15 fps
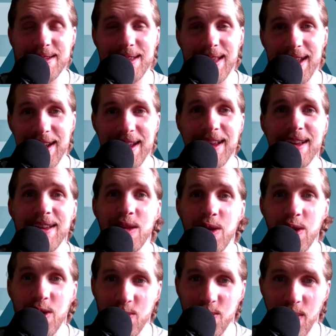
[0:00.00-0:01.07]
so that you
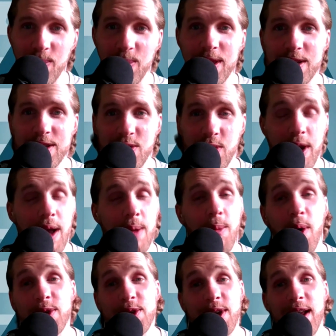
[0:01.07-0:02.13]
can remember this story. I'm
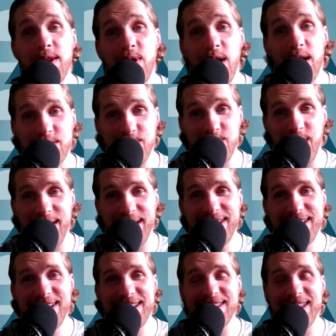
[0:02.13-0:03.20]
also going to have her husband
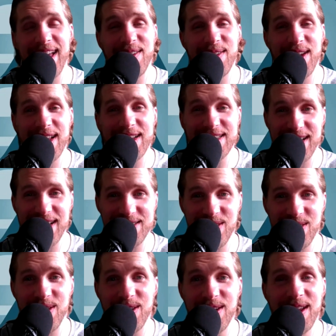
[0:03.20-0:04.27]
on because I haven't had Jace
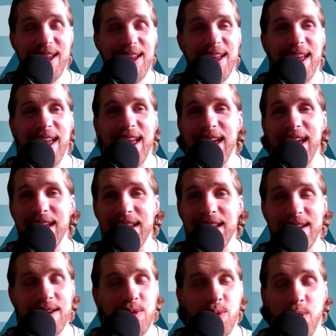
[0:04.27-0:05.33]
on.
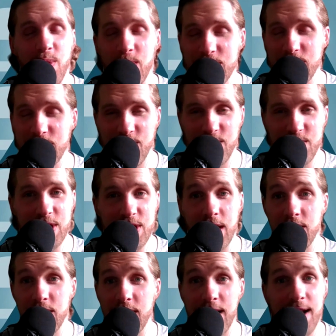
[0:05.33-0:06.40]
And we went to university
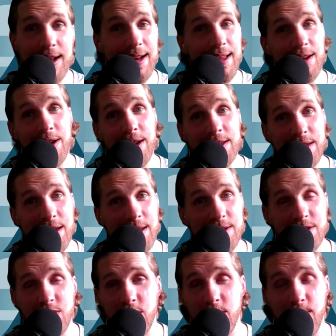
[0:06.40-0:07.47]
together, and I got to hear his side of the
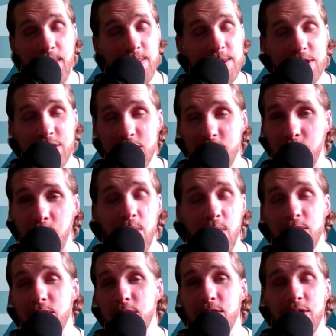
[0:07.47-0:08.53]
story to be able to
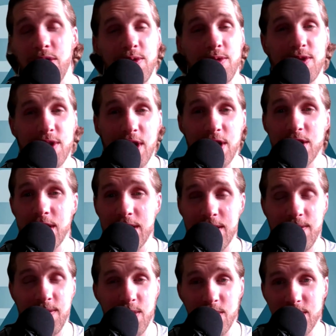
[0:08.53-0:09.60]
support her through such a
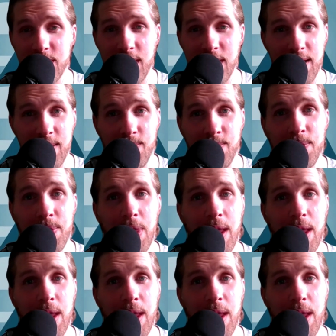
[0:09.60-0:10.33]
difficult time.